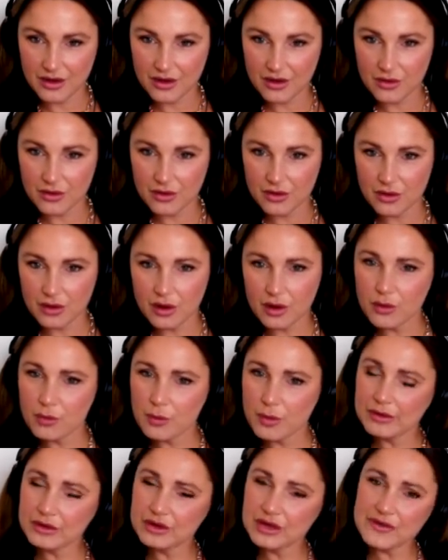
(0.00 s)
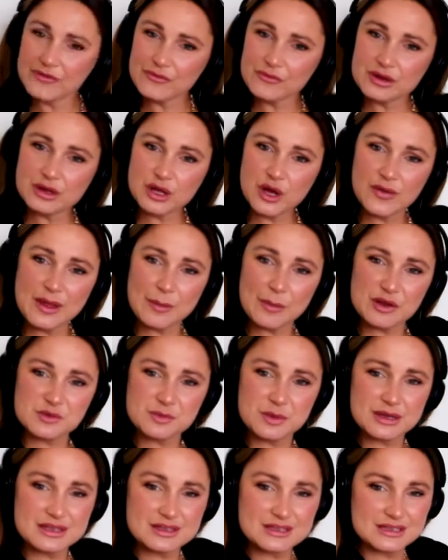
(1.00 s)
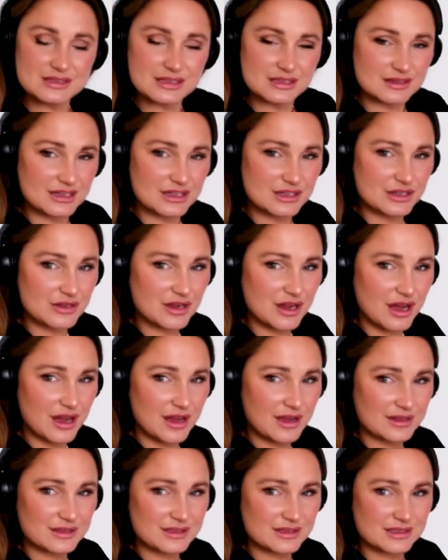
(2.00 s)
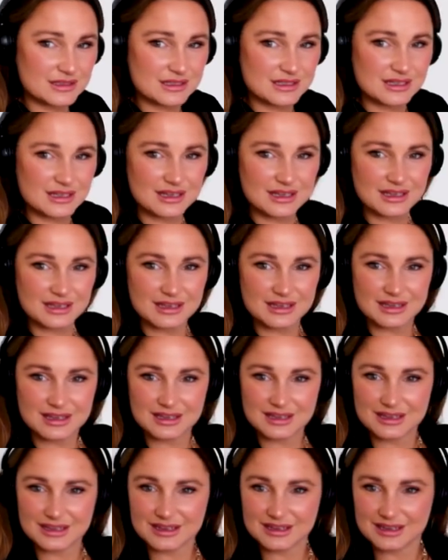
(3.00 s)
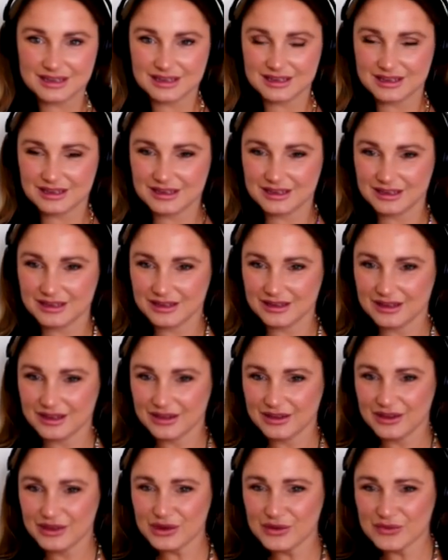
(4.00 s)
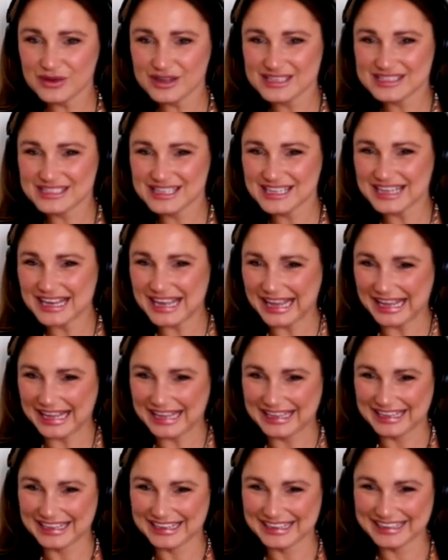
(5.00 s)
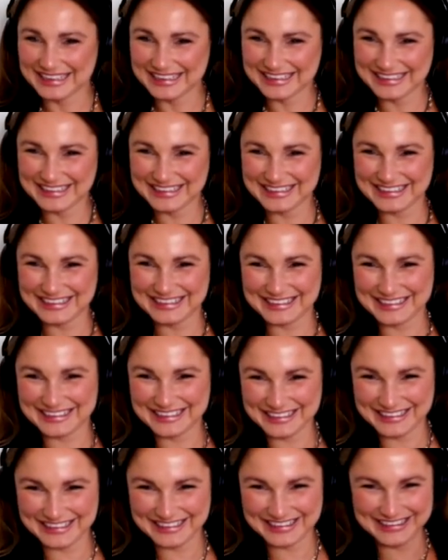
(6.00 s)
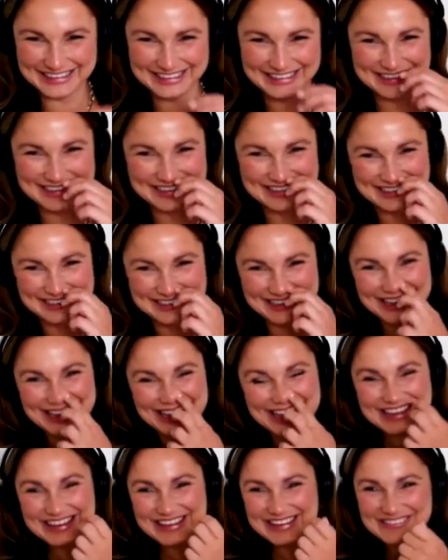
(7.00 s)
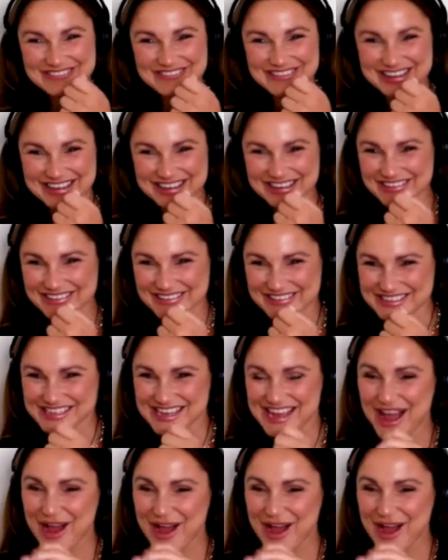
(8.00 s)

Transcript: Oh, oh you haven't really got that much bigger since I've seen you last. Sorry. You look really skinny. Oh no, I don't know. I you look really don't. good.